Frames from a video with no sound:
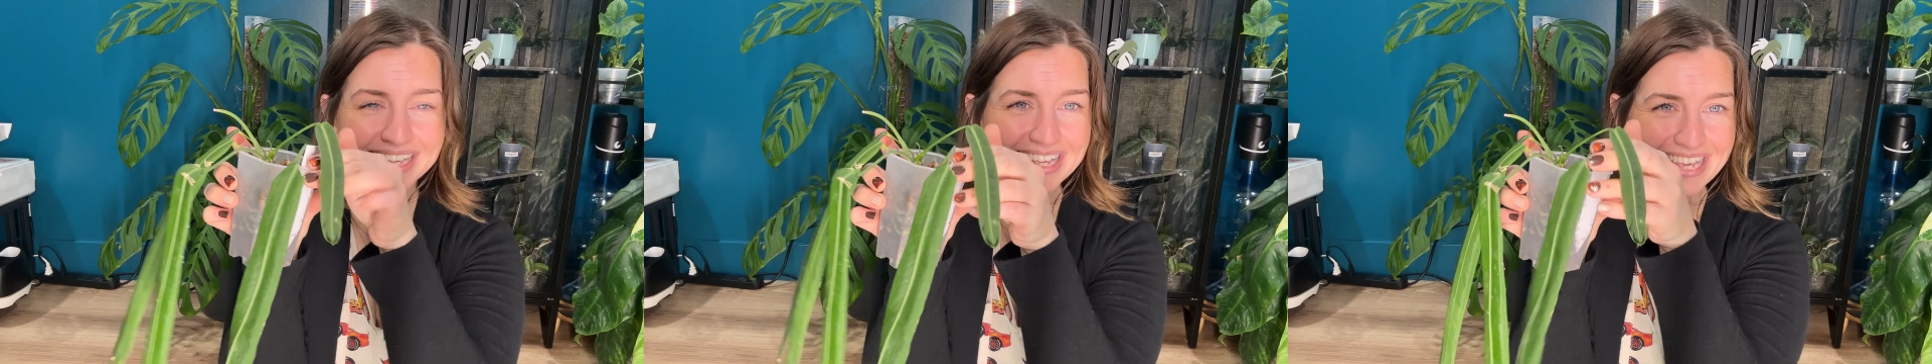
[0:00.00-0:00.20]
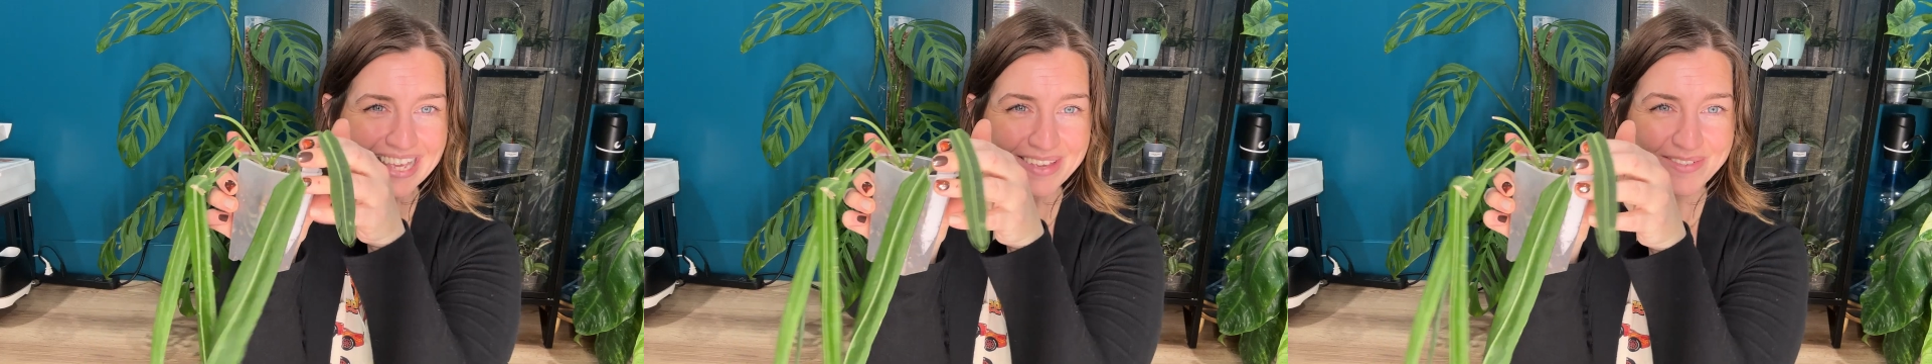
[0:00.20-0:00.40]

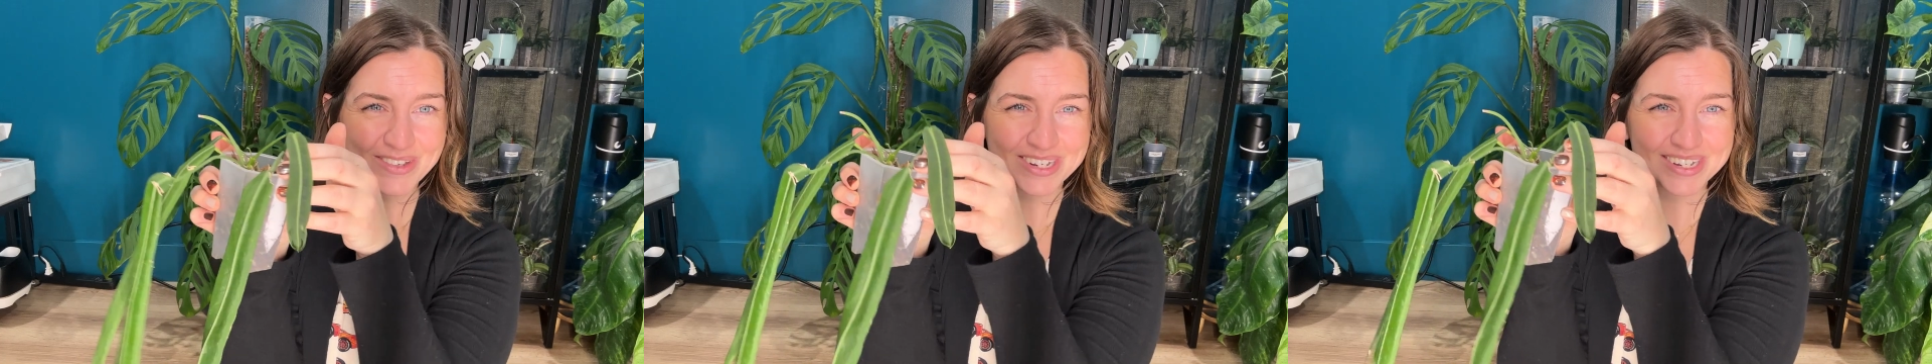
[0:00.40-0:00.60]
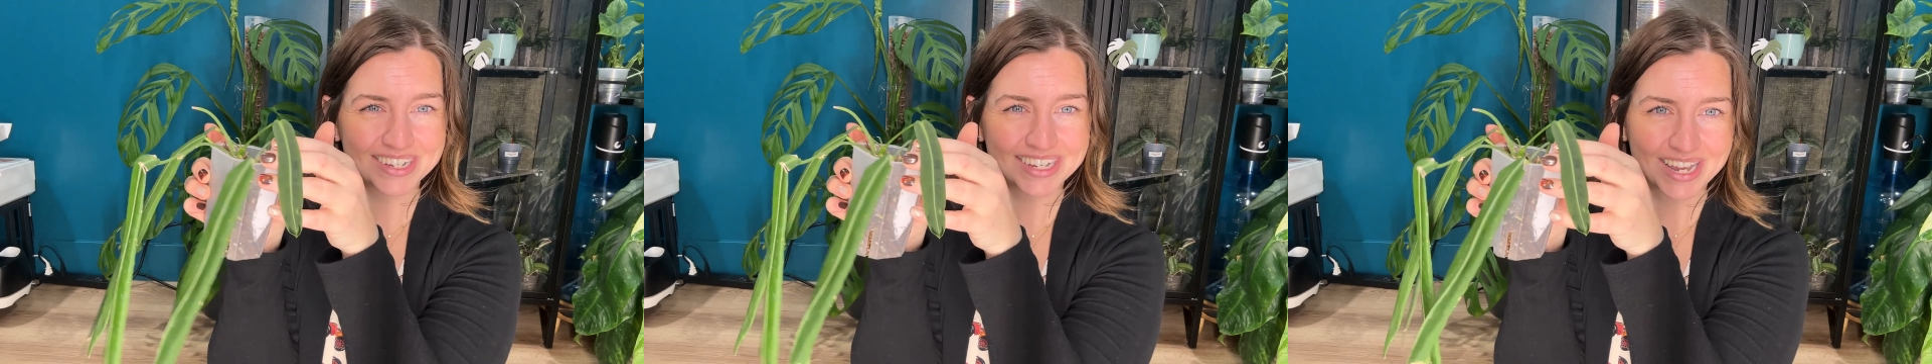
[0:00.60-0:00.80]

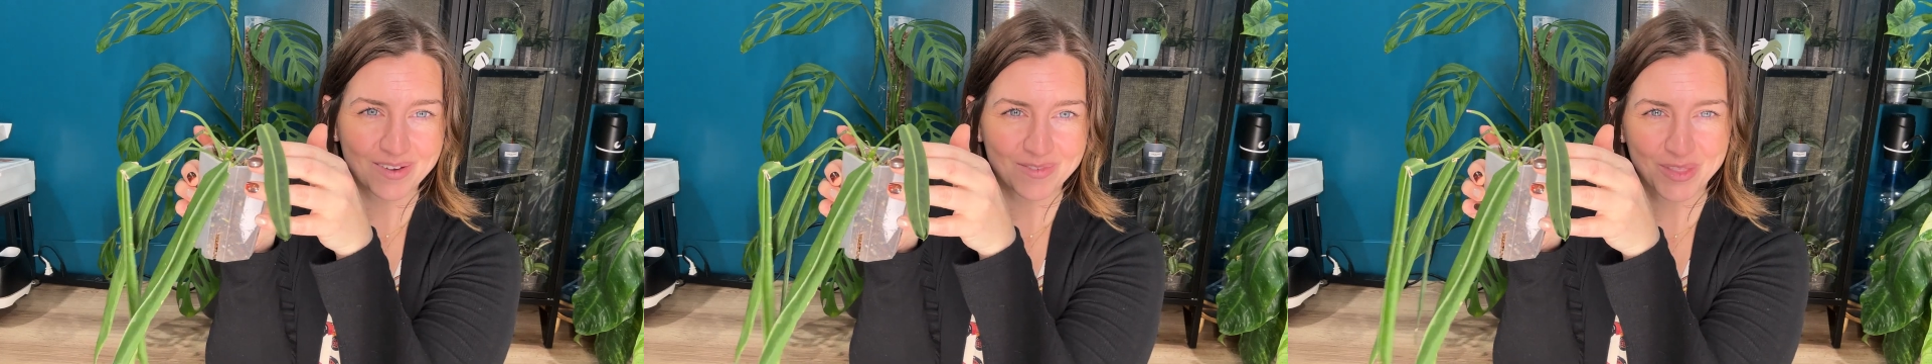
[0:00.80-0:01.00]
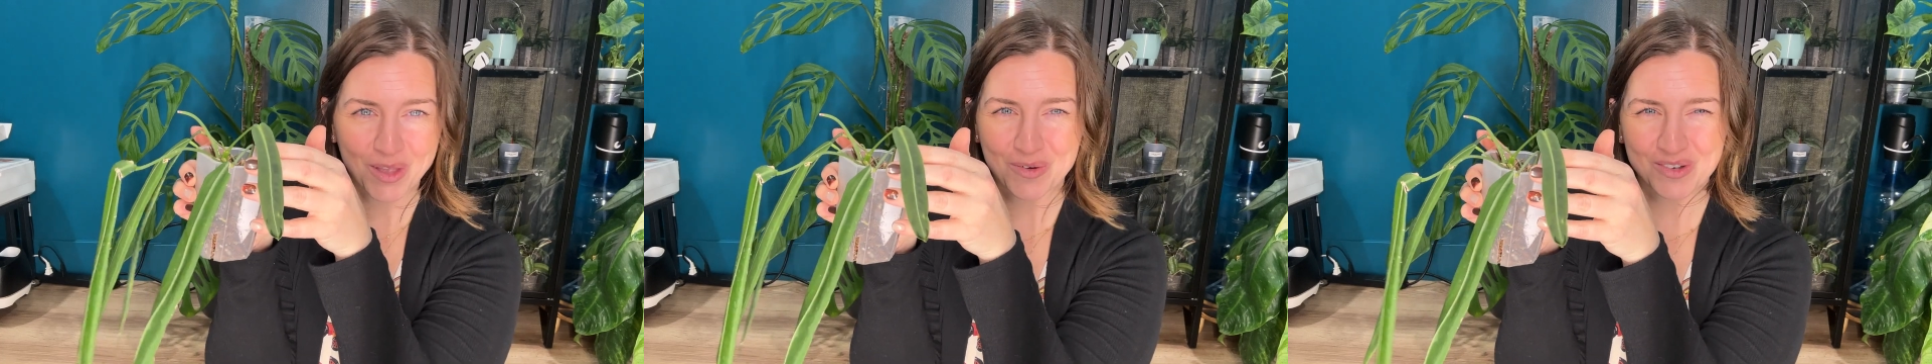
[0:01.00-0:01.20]
even
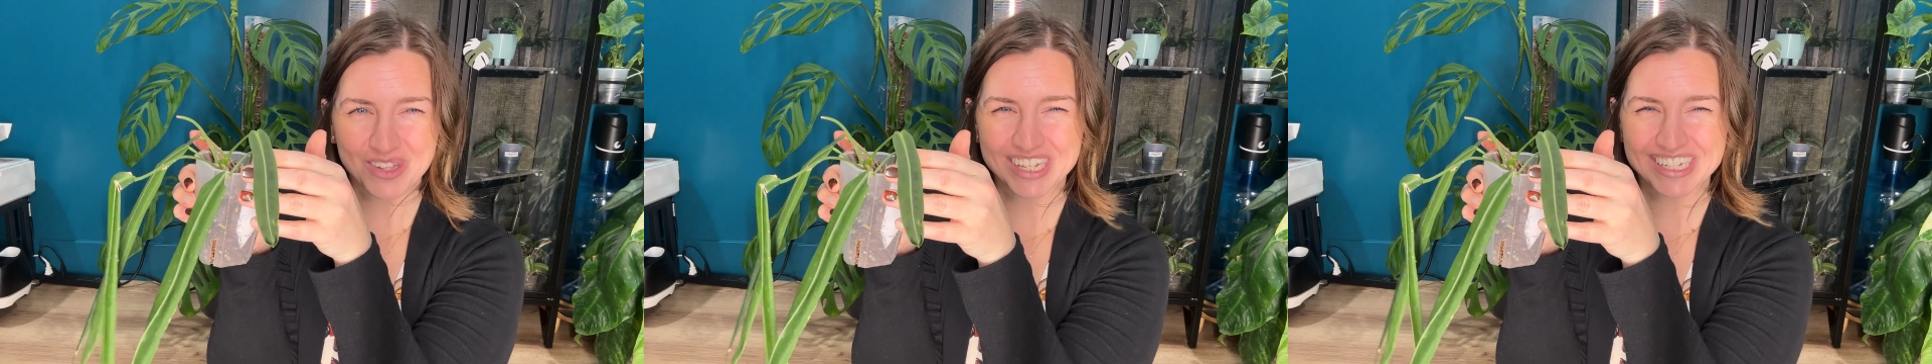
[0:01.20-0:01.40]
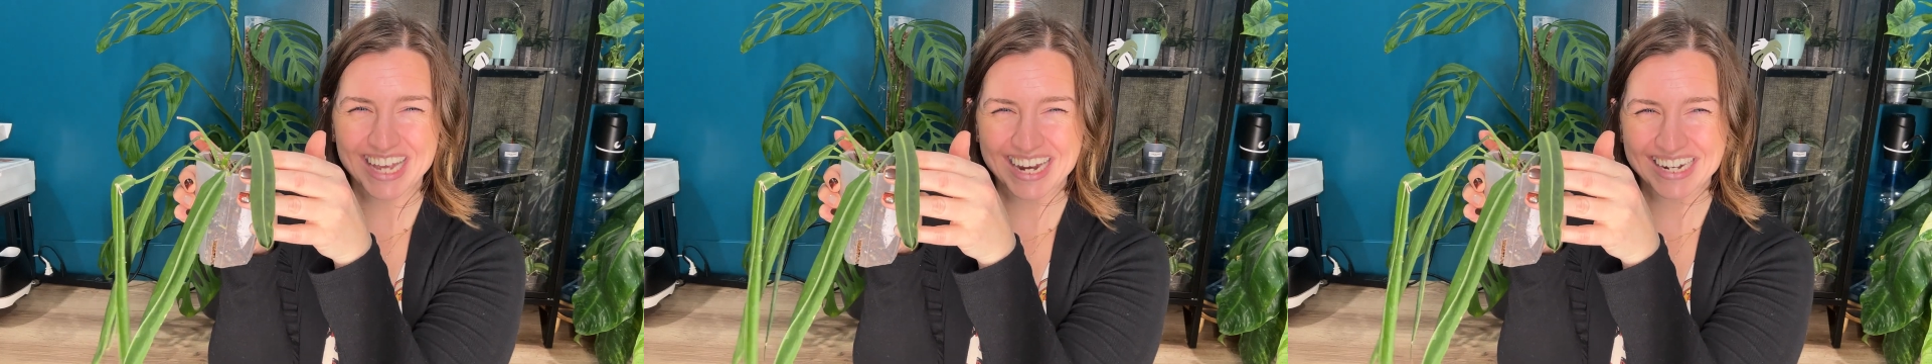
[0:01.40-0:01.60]
if they're really
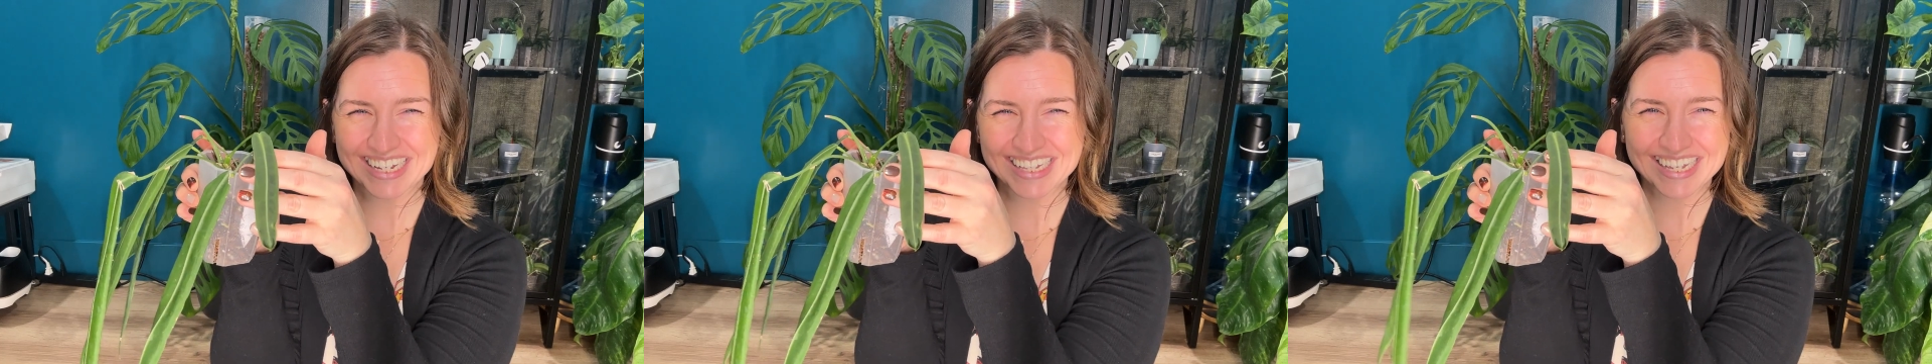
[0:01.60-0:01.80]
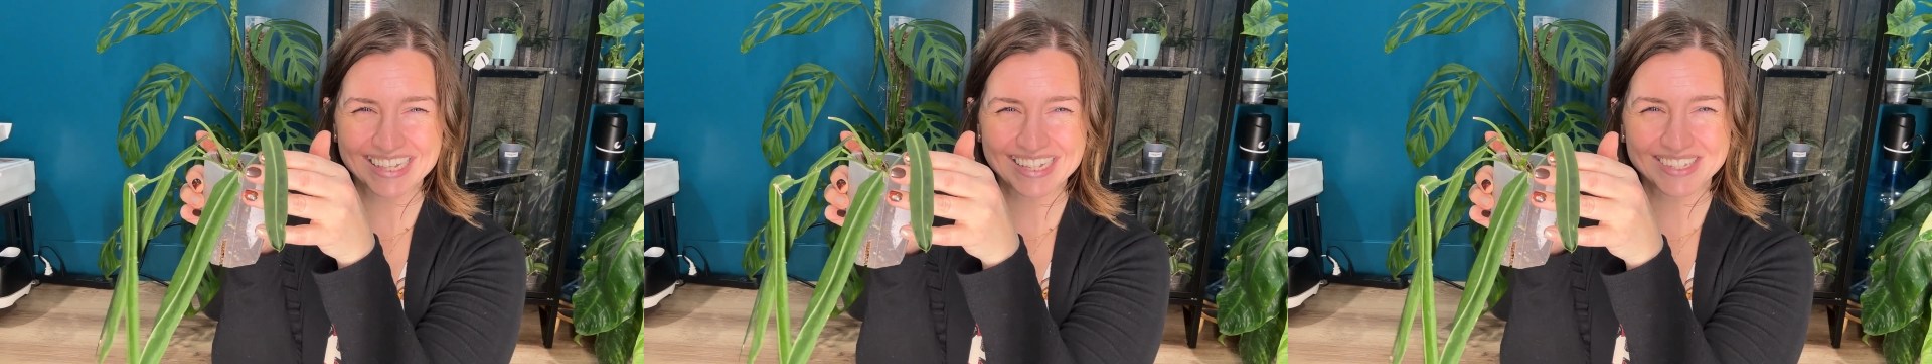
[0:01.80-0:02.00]
tiny
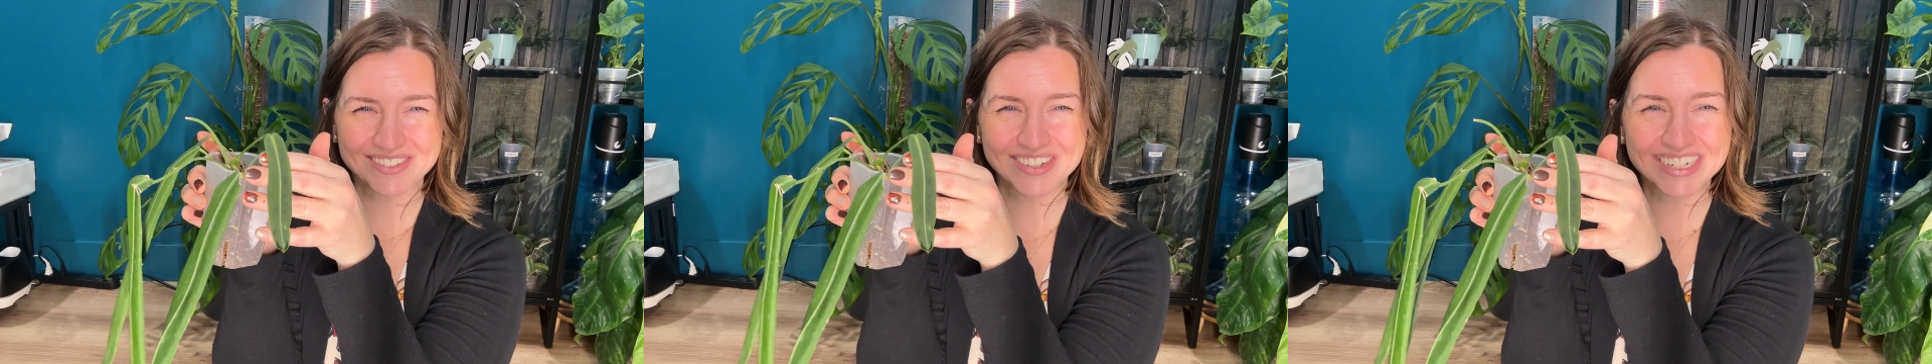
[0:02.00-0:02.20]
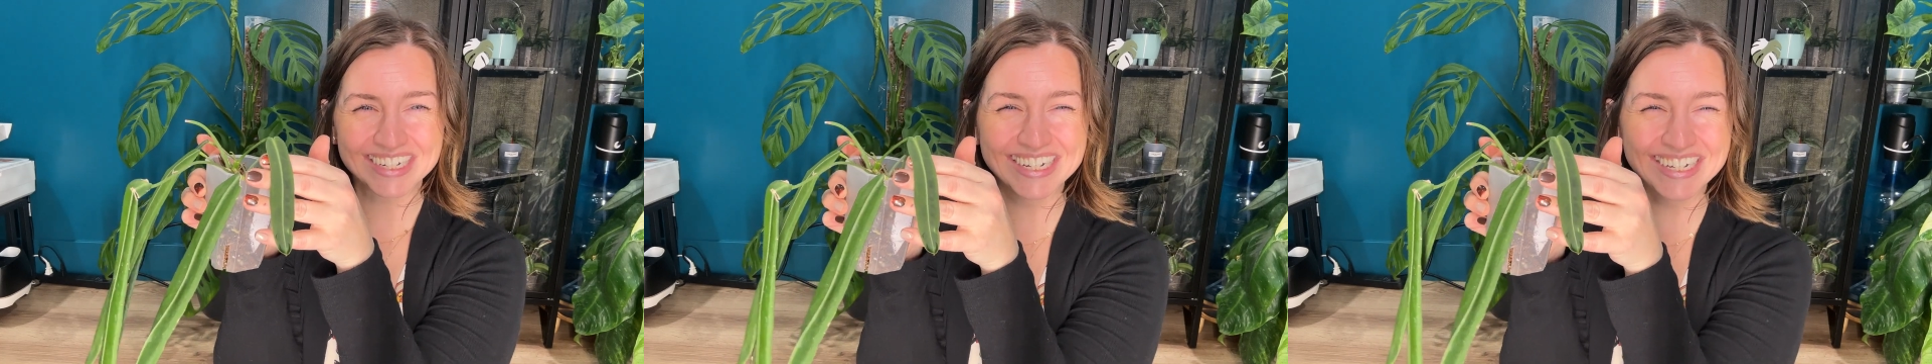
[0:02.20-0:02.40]
like this
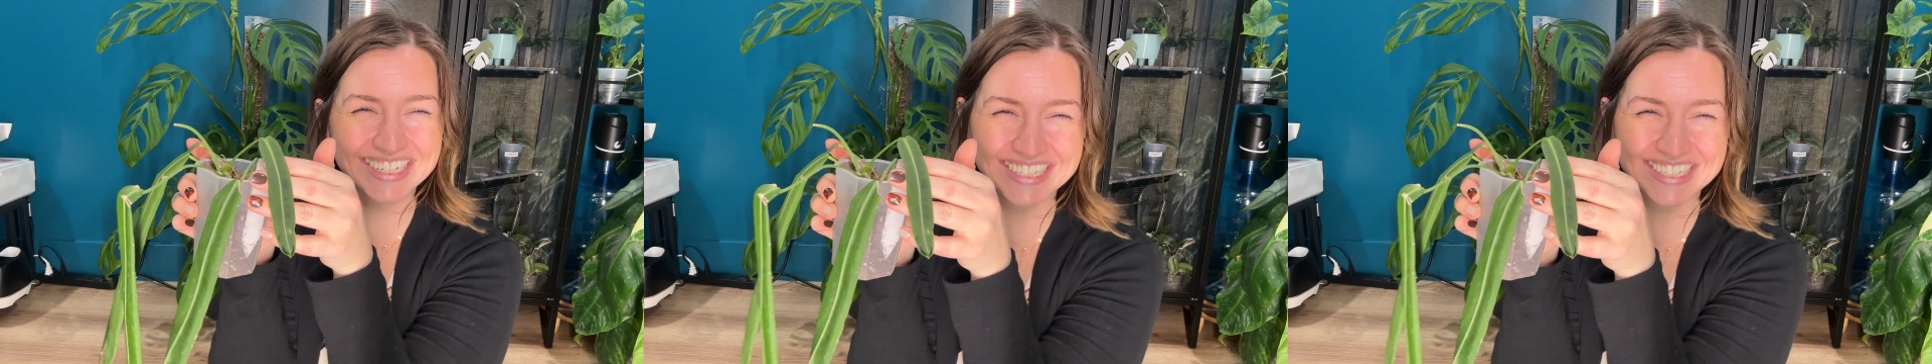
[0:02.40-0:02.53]
one.